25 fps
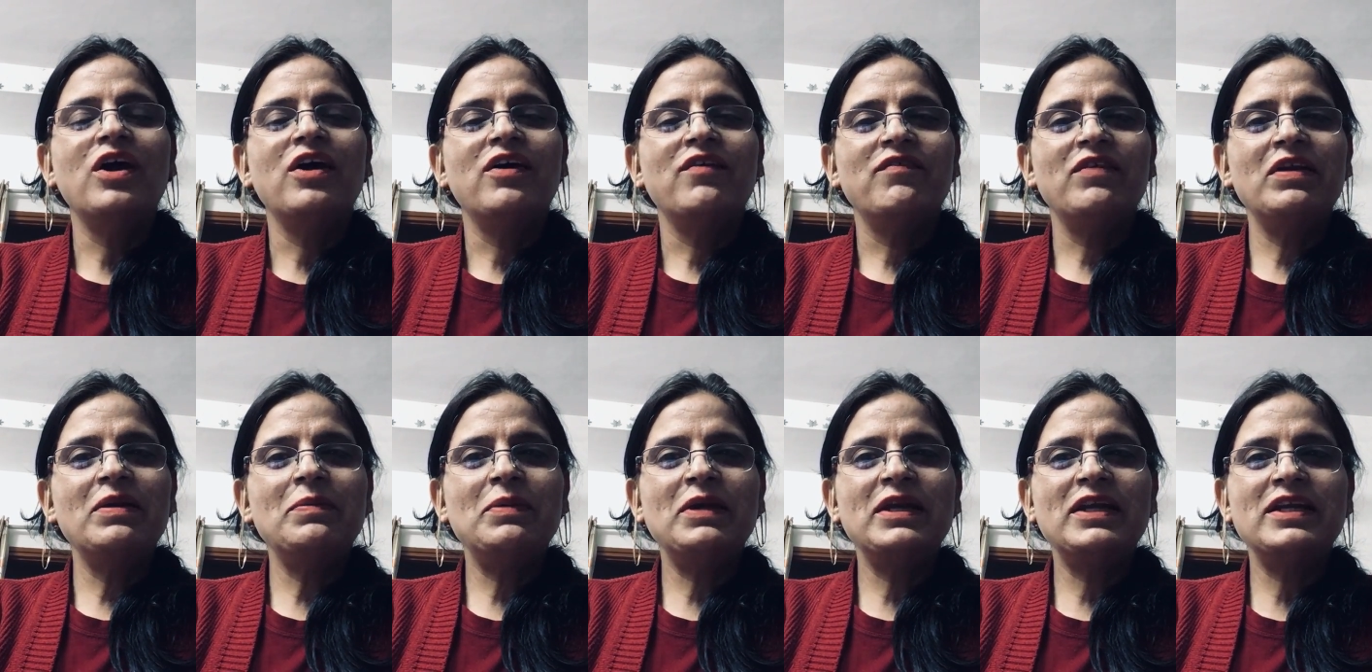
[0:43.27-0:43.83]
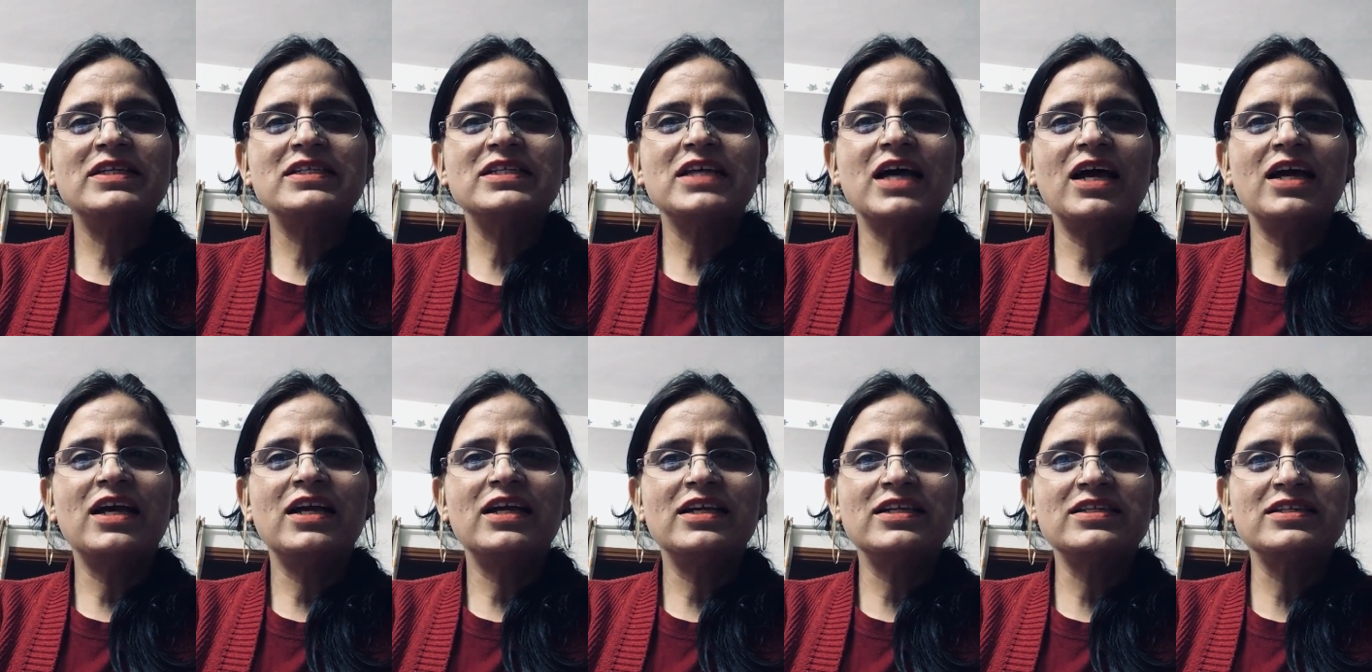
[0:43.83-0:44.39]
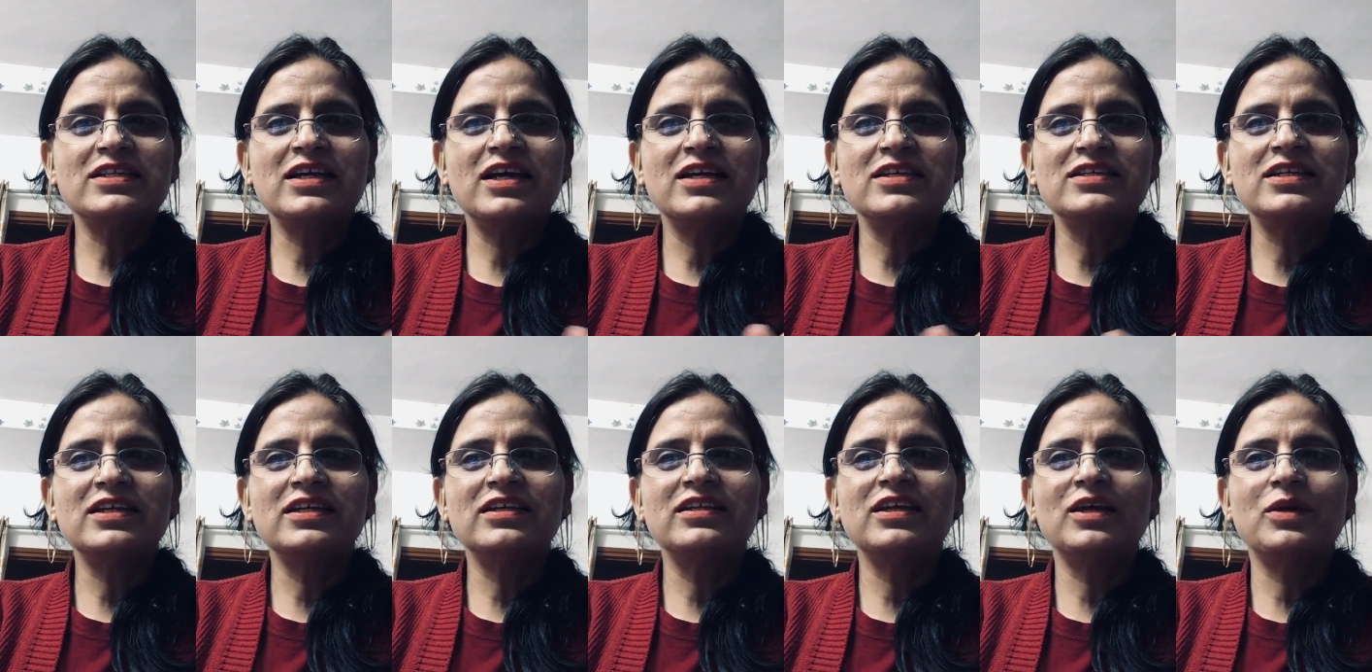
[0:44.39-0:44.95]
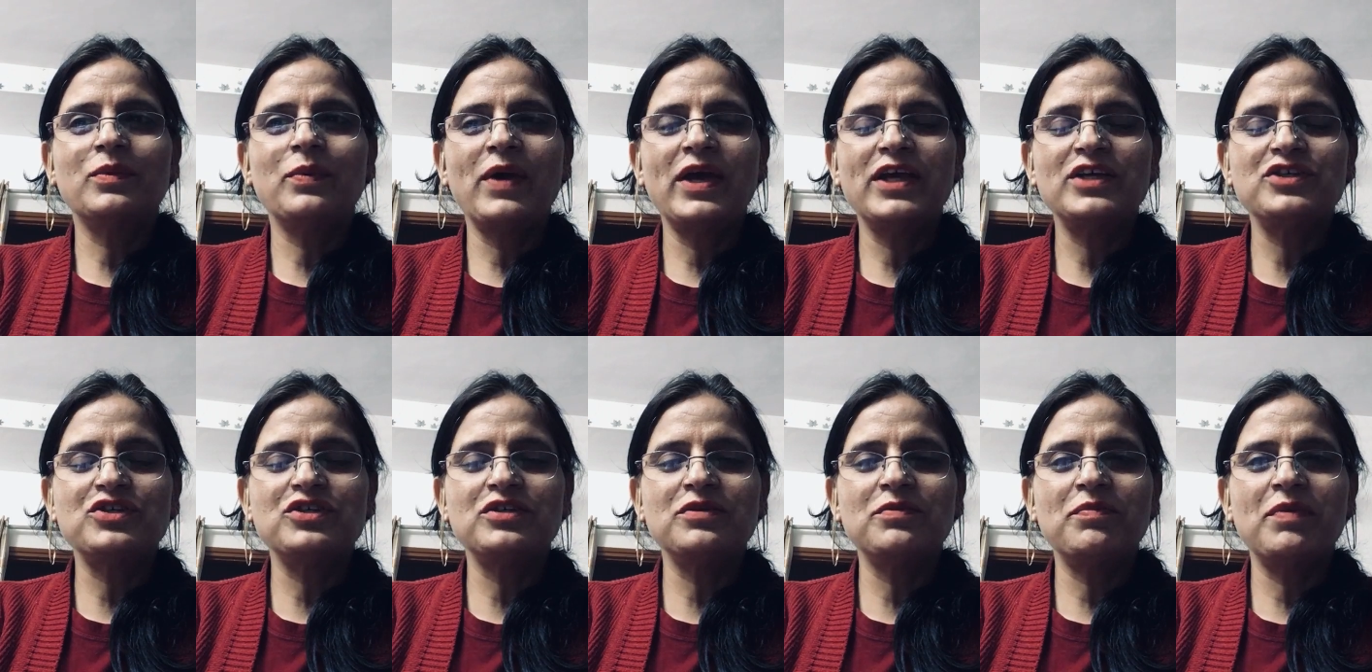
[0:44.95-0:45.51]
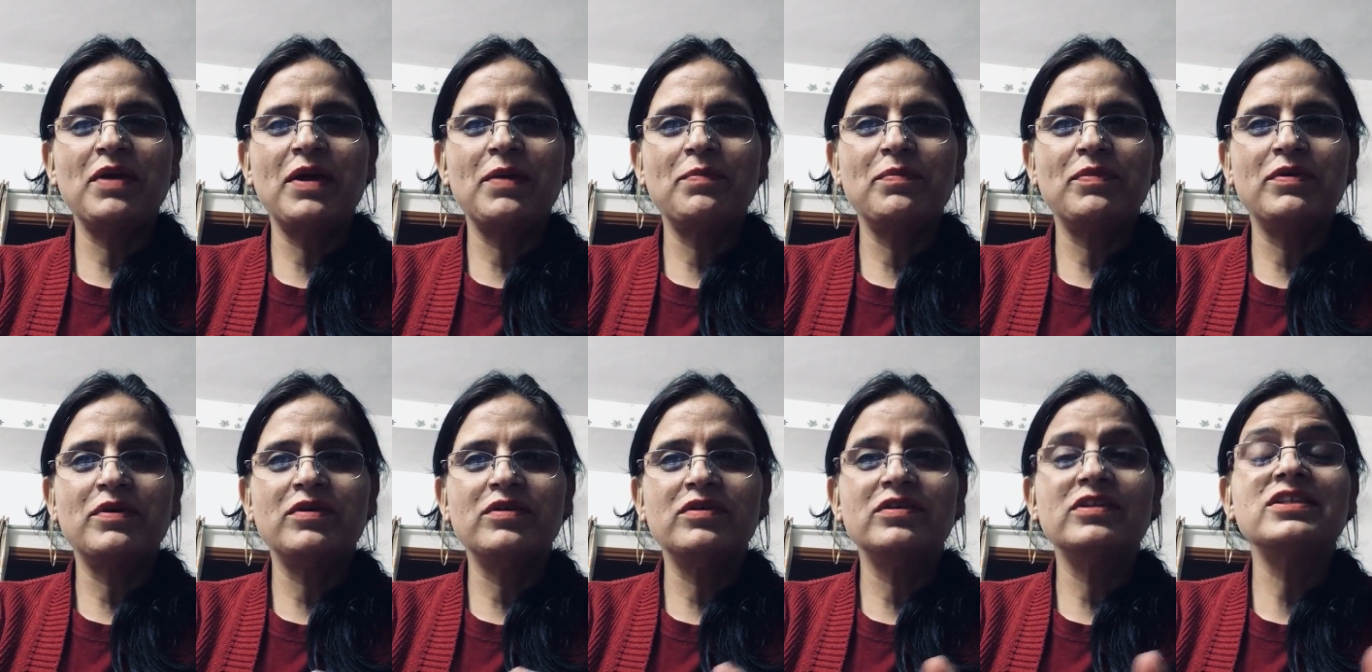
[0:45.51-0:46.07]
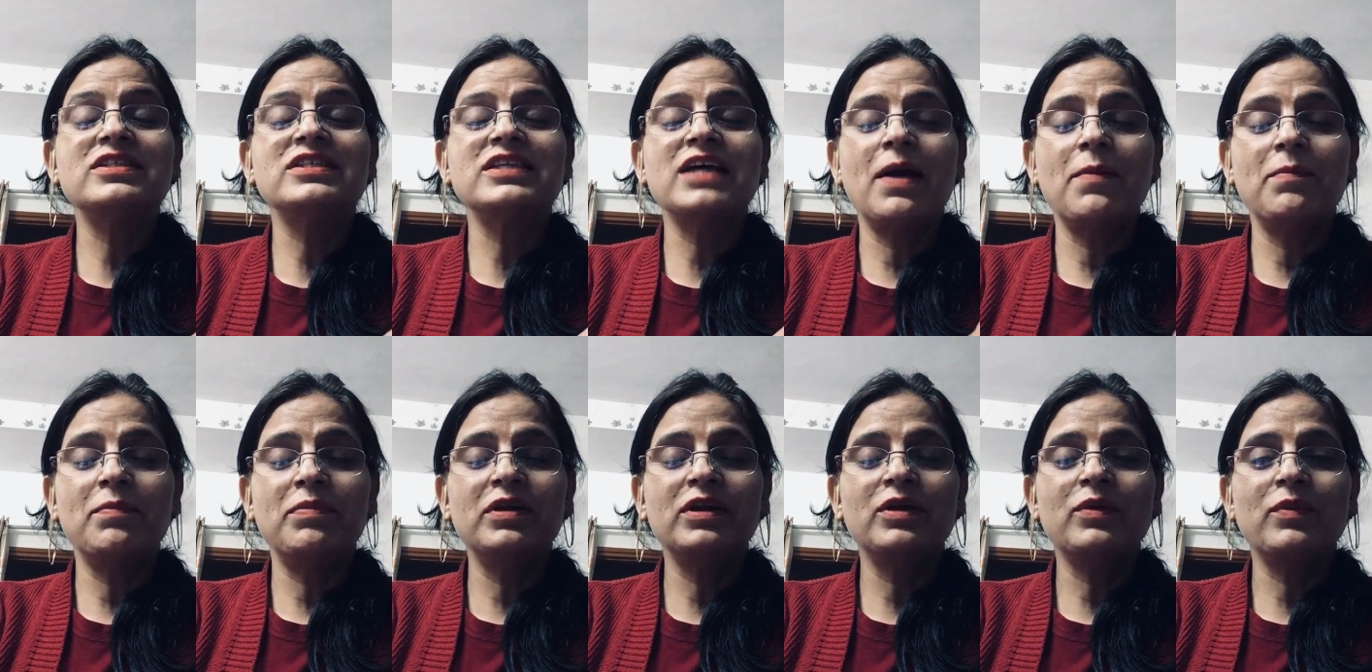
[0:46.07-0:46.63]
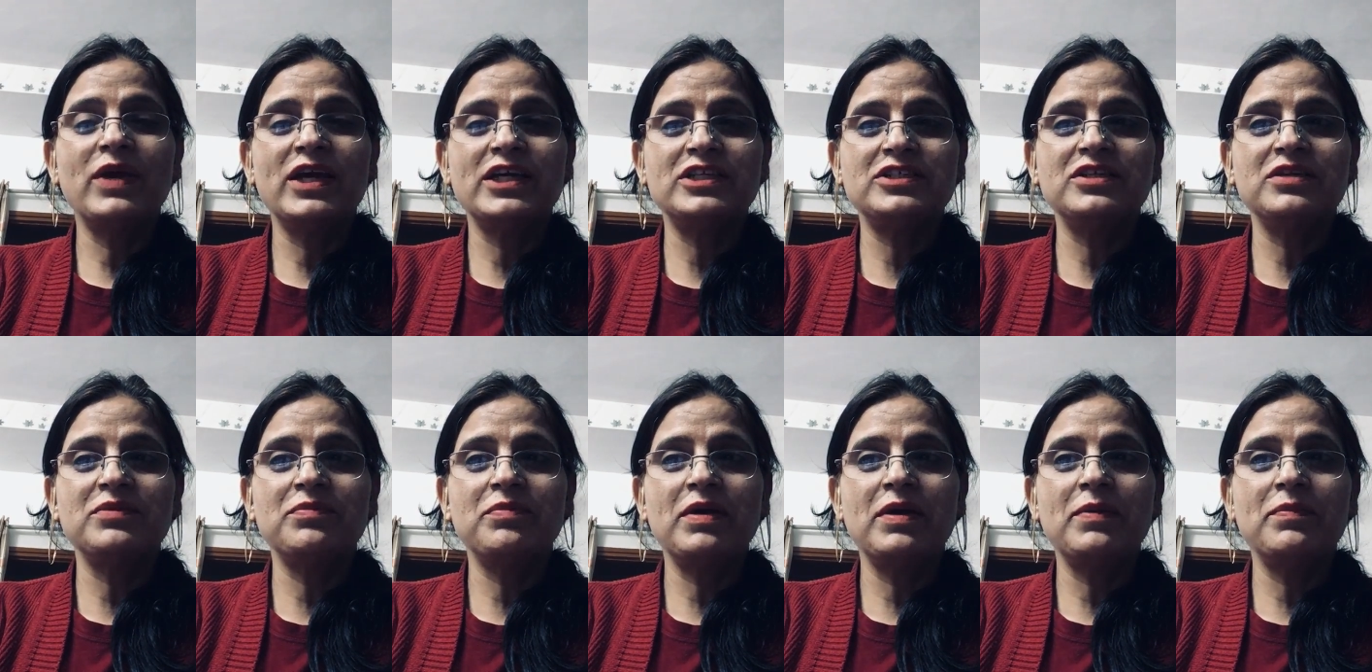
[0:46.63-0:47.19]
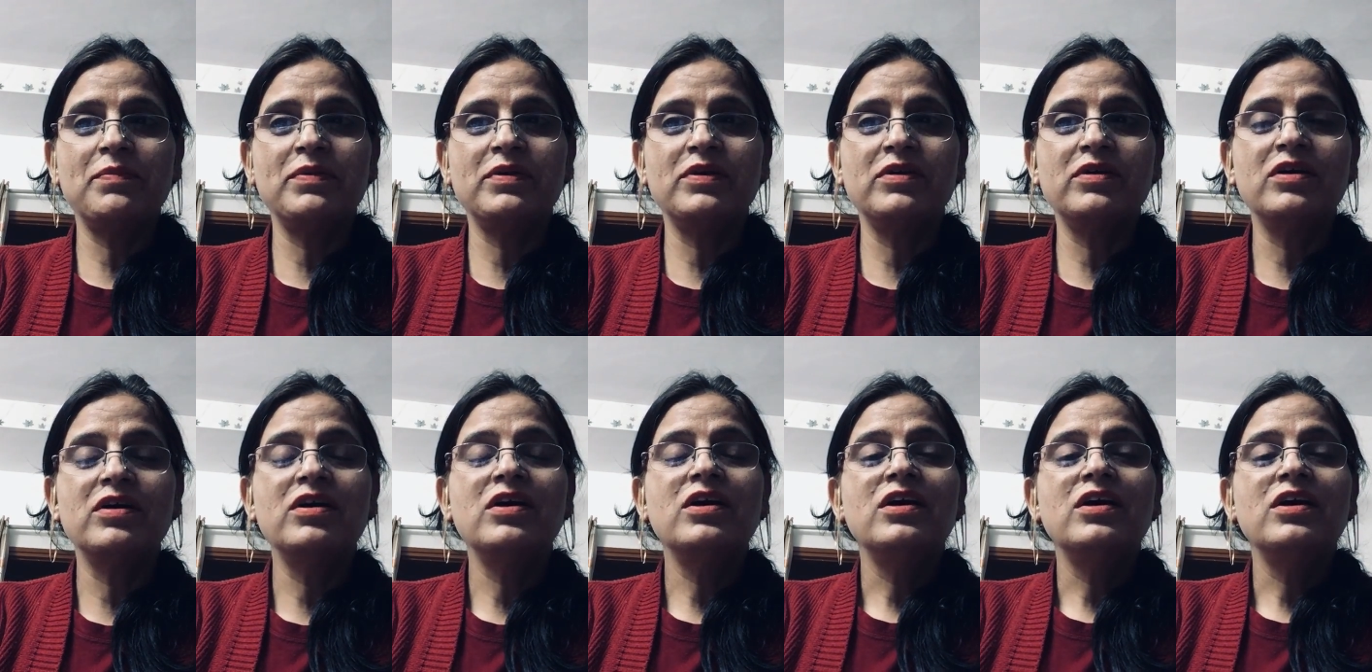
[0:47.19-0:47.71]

We'll be discussing the question paper, the sample question paper,